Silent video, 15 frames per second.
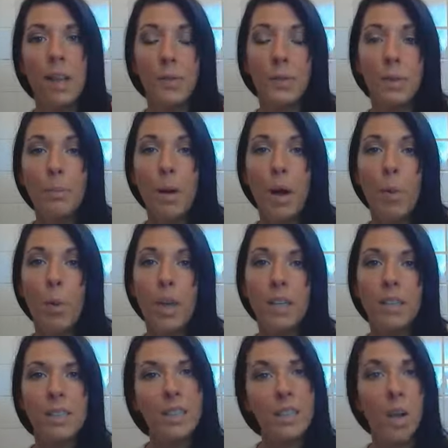I only bought one
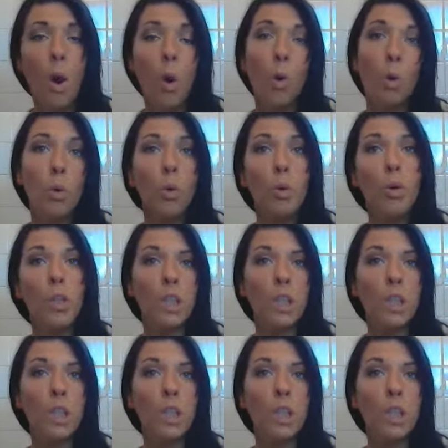because I was like, oh, cool,